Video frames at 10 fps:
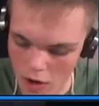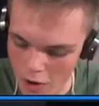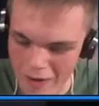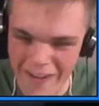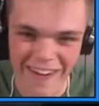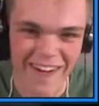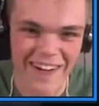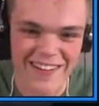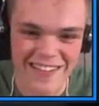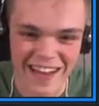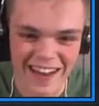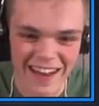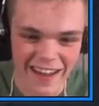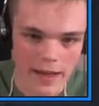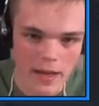Oh, see?
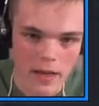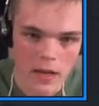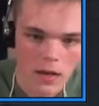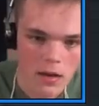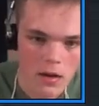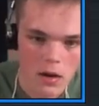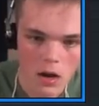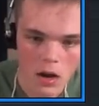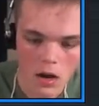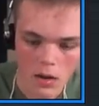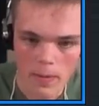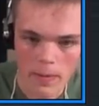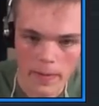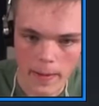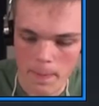Uh,
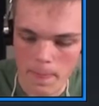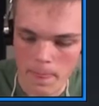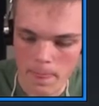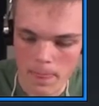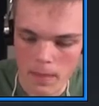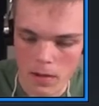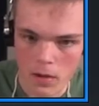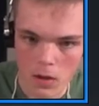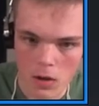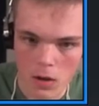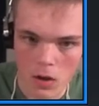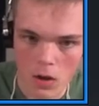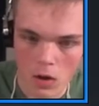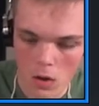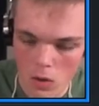okay.
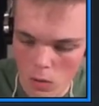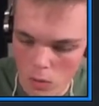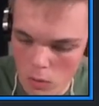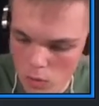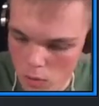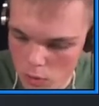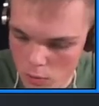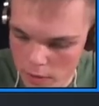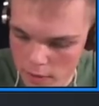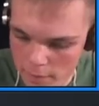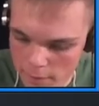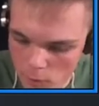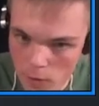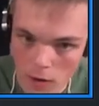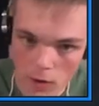O three
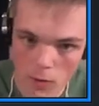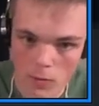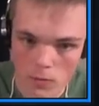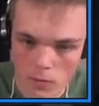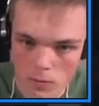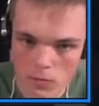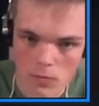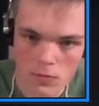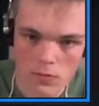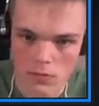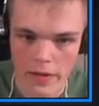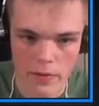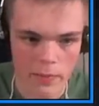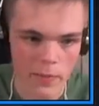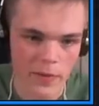four O. Well, I
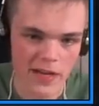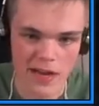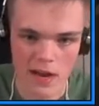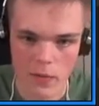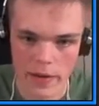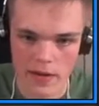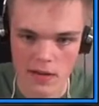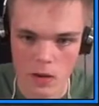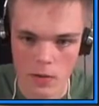remembered it anyway. No